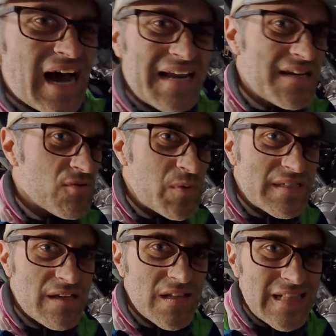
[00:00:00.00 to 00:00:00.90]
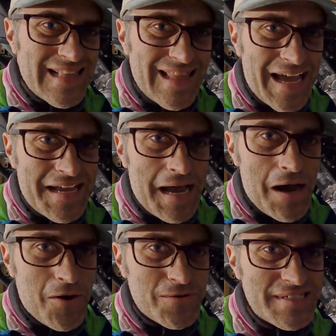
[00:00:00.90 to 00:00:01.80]
I never particularly like
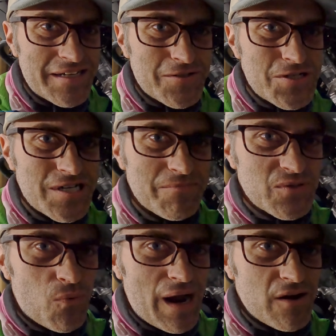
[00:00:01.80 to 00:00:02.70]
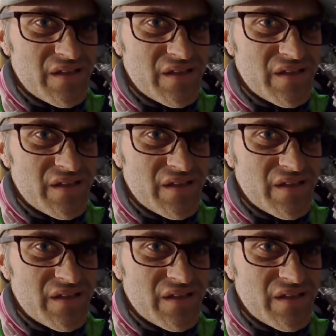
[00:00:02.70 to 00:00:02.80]
how dealerships wire